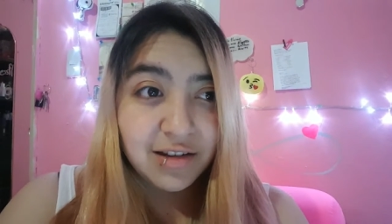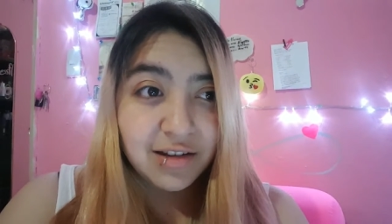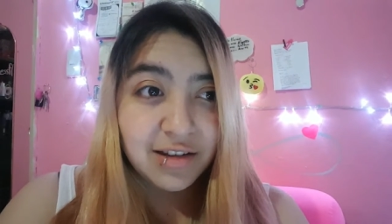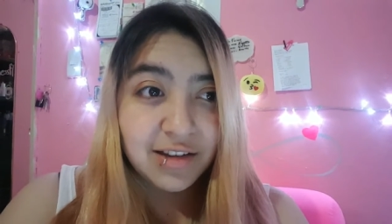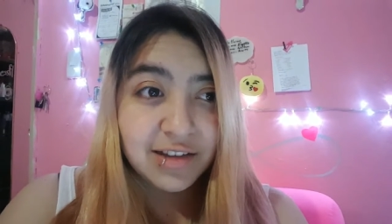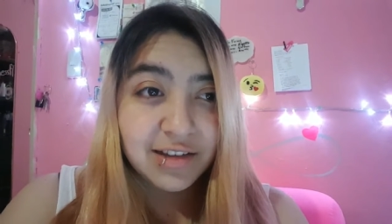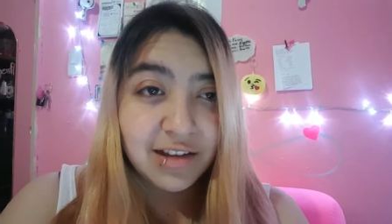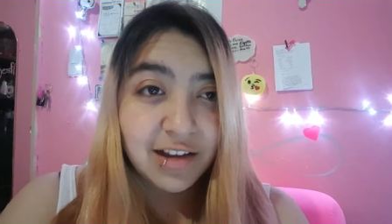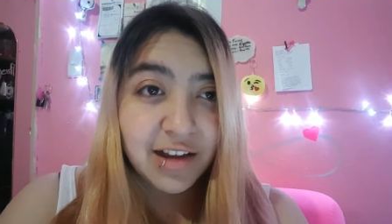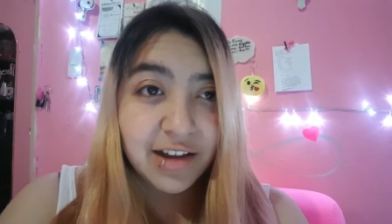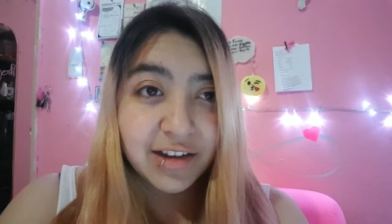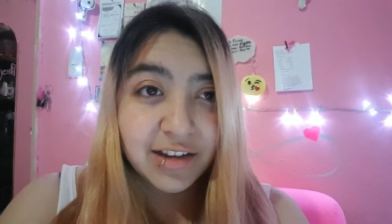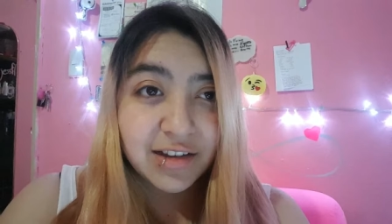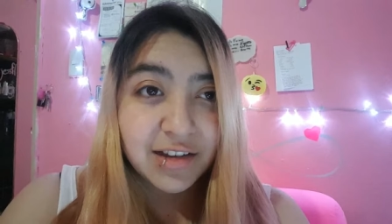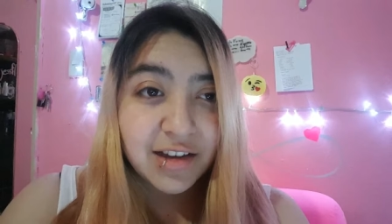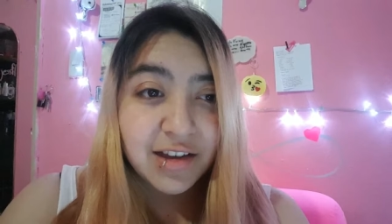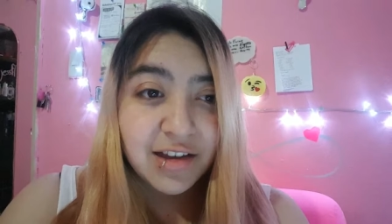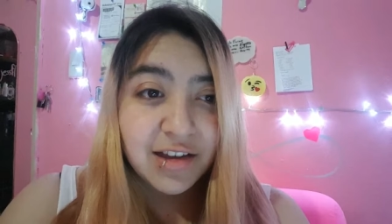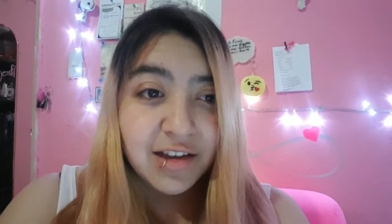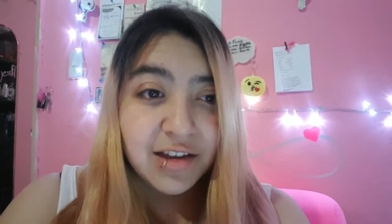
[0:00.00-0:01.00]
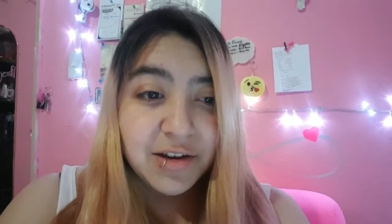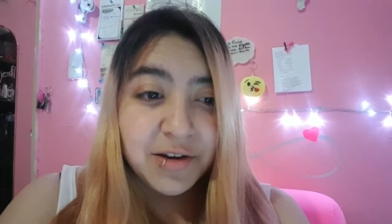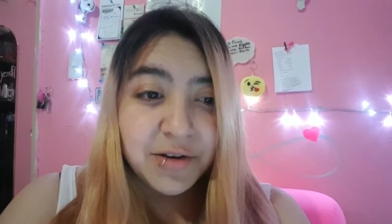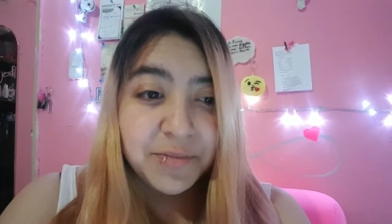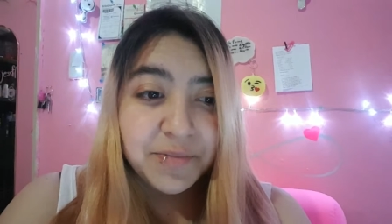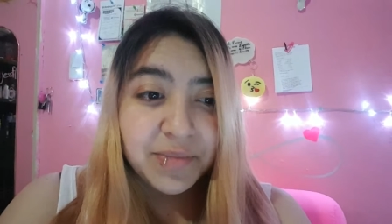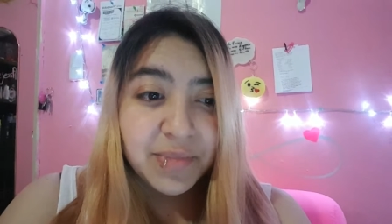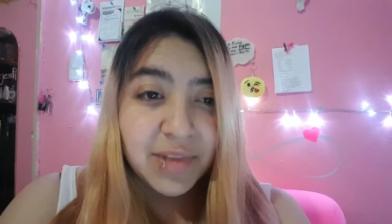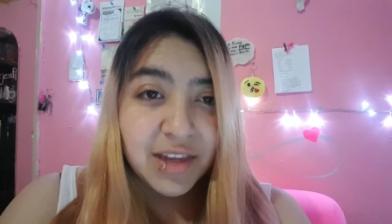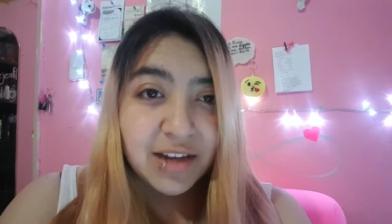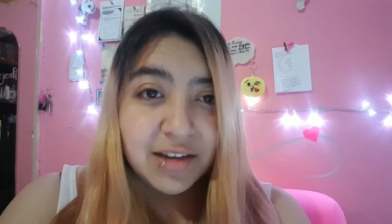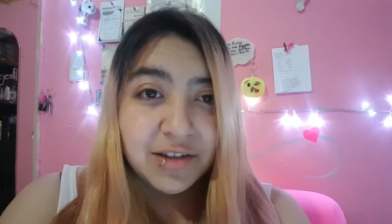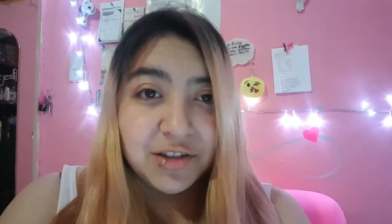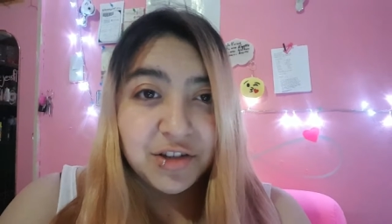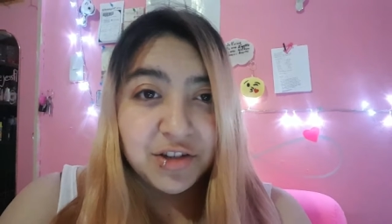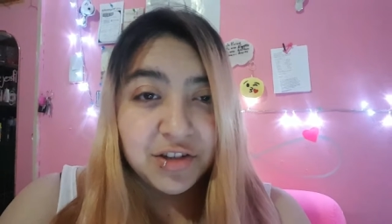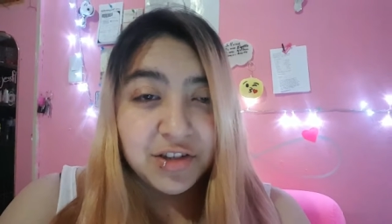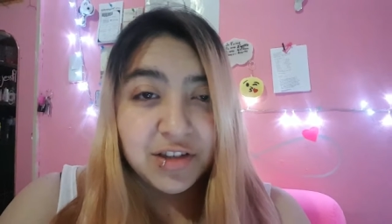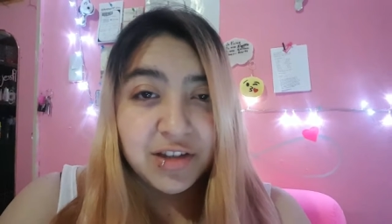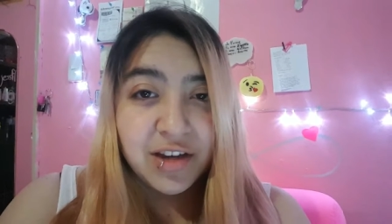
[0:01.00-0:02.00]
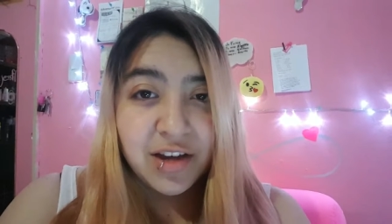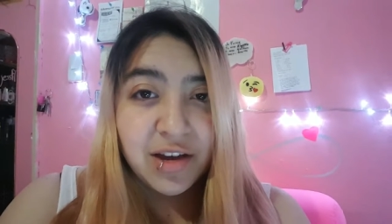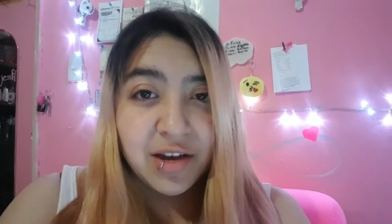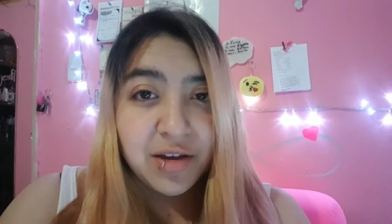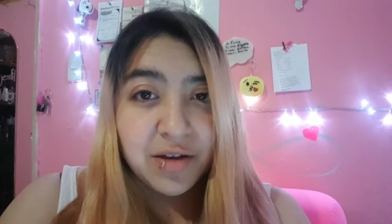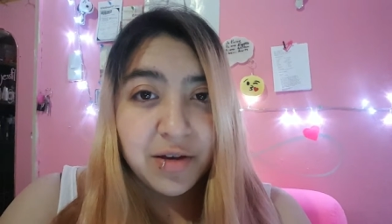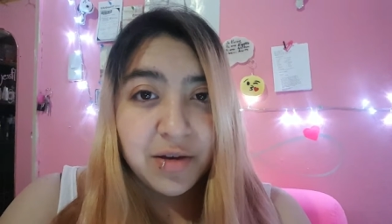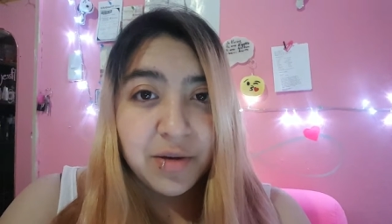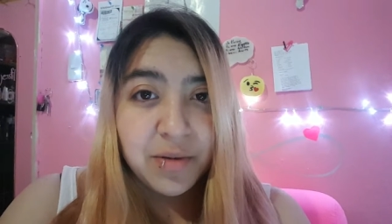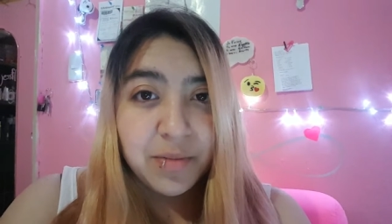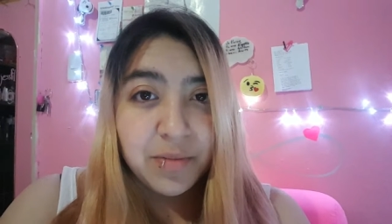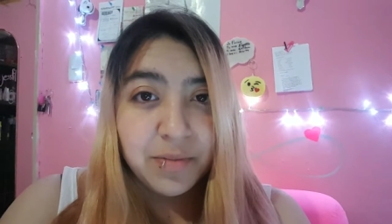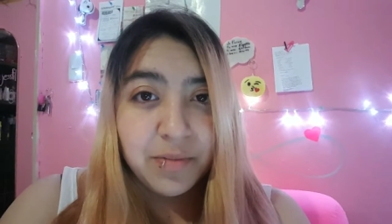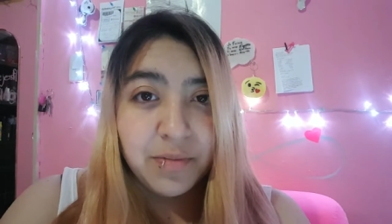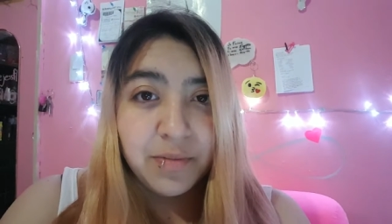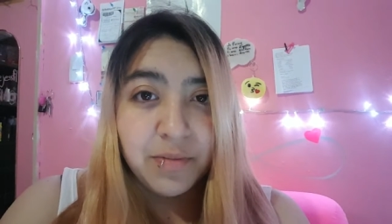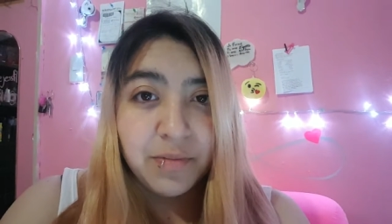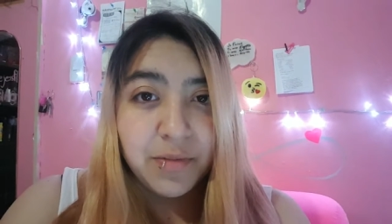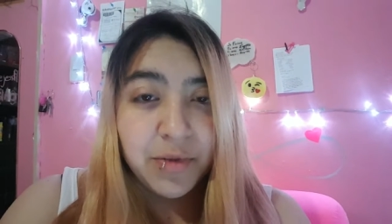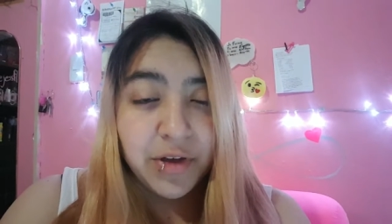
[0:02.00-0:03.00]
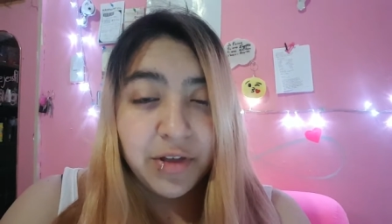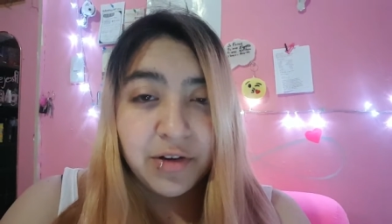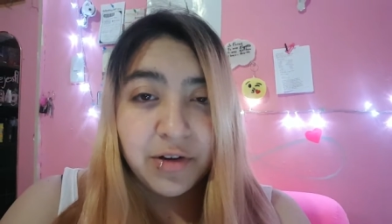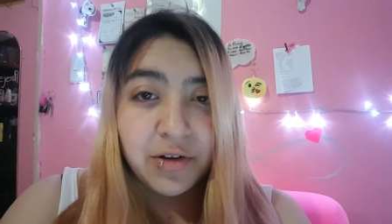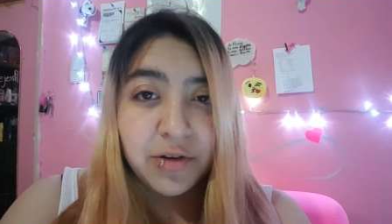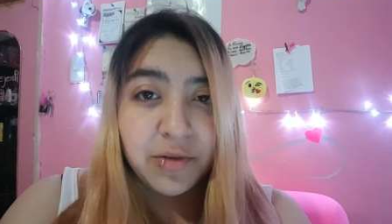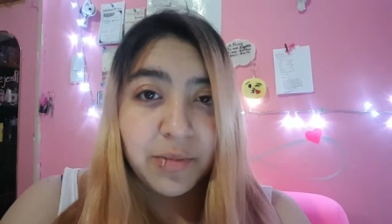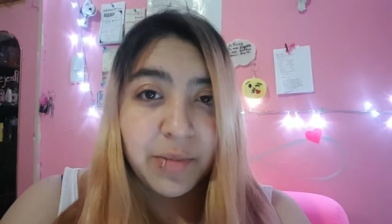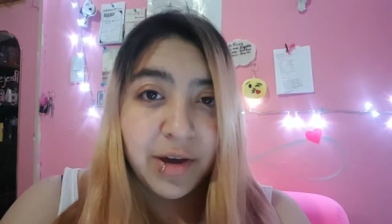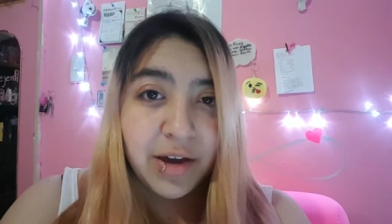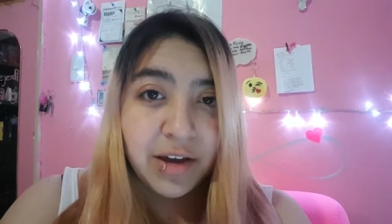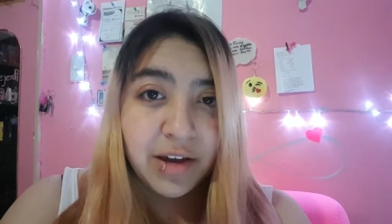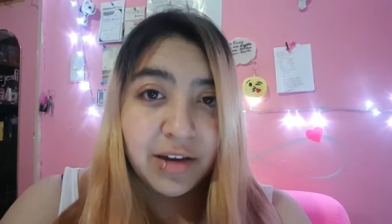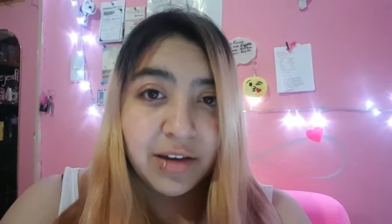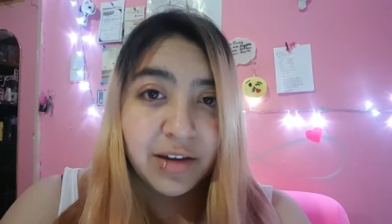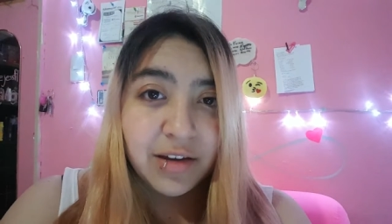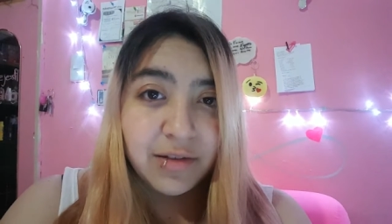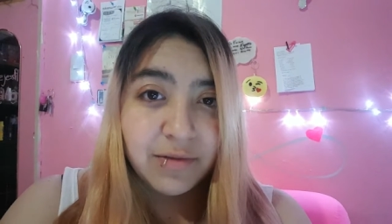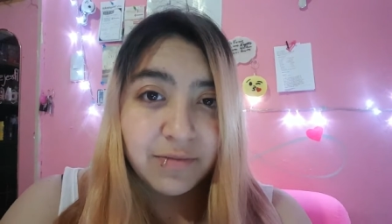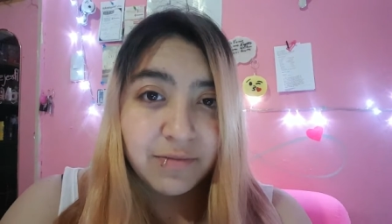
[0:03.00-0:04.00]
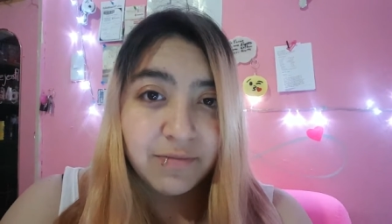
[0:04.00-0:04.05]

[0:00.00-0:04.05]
It's like she's the mother of my